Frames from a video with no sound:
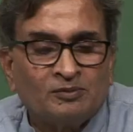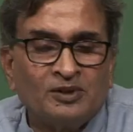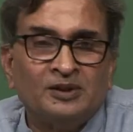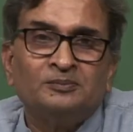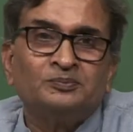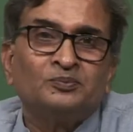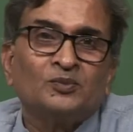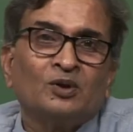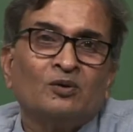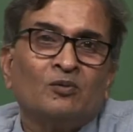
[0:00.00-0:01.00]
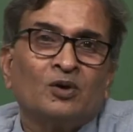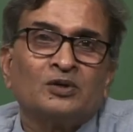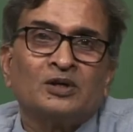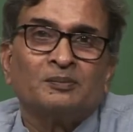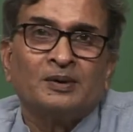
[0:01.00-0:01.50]
of the
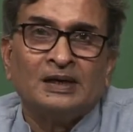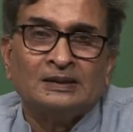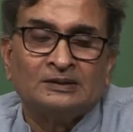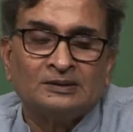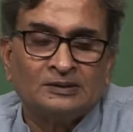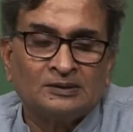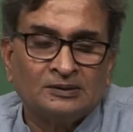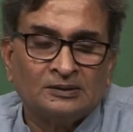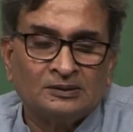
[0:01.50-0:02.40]
water repellents